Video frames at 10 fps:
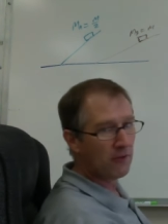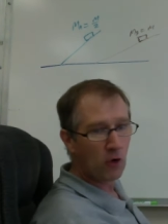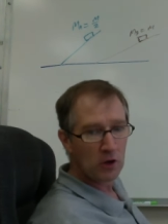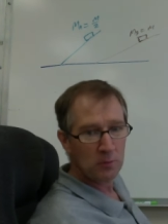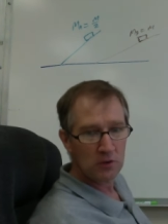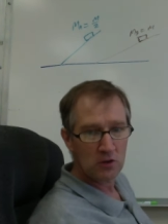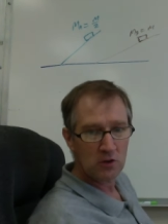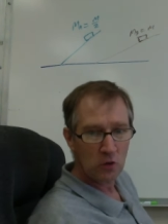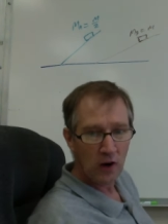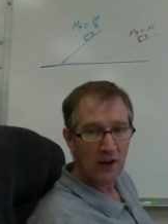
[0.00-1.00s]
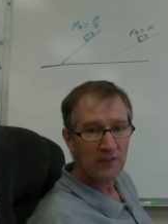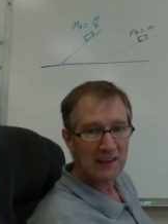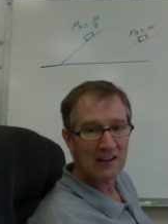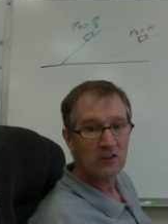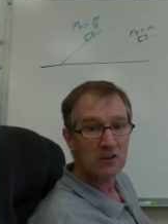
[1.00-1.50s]
force position graph
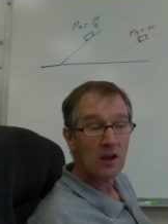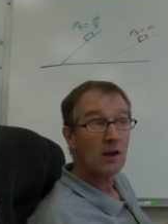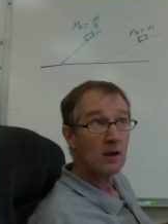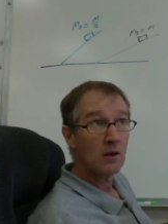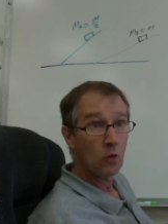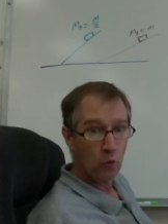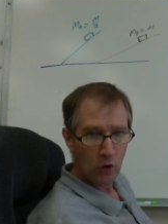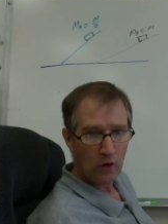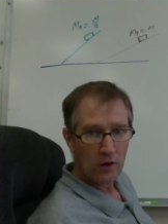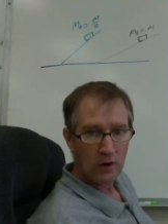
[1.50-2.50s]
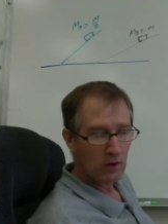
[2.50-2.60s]
is work,